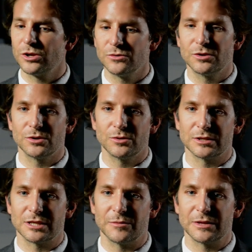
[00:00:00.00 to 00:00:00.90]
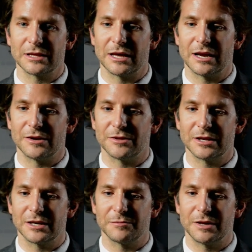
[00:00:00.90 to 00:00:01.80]
you do is something that I don't
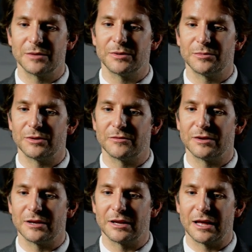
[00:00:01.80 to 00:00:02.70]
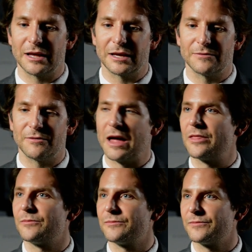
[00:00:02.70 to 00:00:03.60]
think many people even can
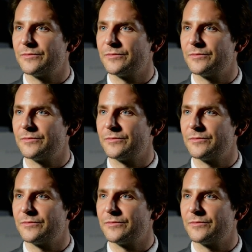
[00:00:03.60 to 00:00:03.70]
fathom.